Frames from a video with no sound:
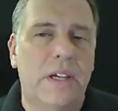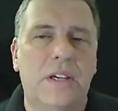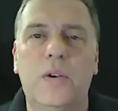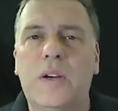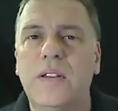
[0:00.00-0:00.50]

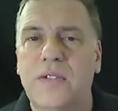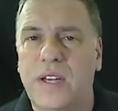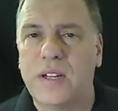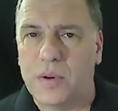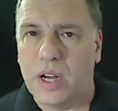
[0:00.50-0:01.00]
you can
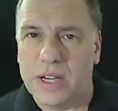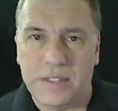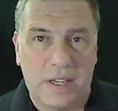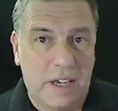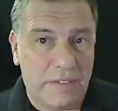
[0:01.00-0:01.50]

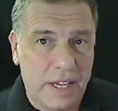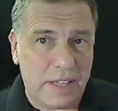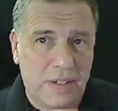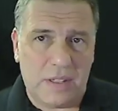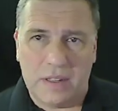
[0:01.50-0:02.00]
synchronize
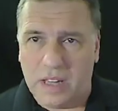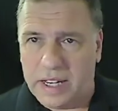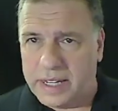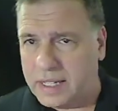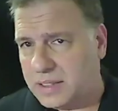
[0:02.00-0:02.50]
events
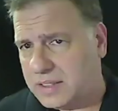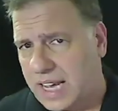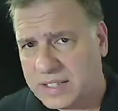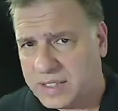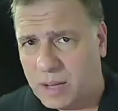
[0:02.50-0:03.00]
like
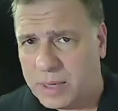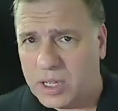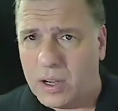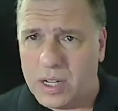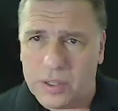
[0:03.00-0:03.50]
text coming
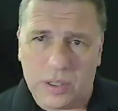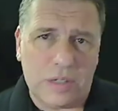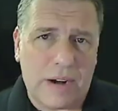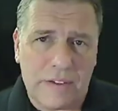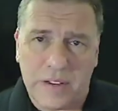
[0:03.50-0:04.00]
on or
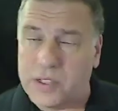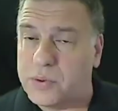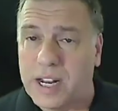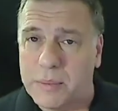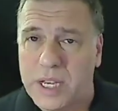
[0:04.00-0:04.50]
graphics
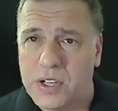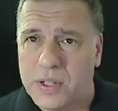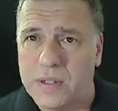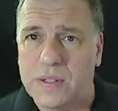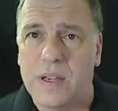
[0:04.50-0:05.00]
or
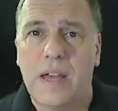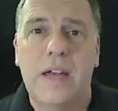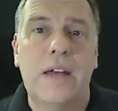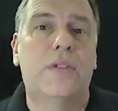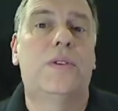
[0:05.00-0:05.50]
animations
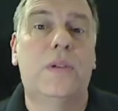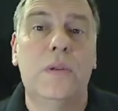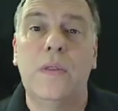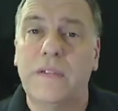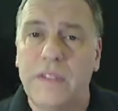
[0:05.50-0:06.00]

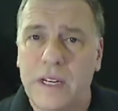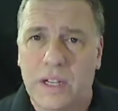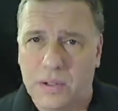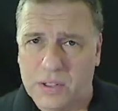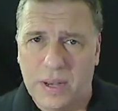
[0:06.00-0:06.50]
to the
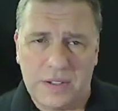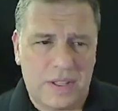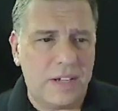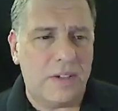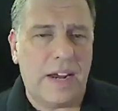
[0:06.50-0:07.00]
video. So as
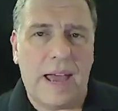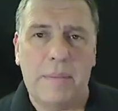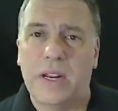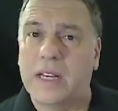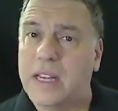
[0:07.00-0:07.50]
things are
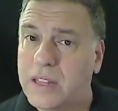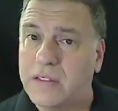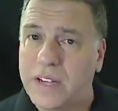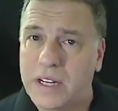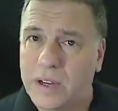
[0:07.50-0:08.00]
happening in
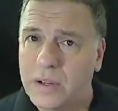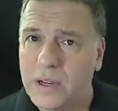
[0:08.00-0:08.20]
the video,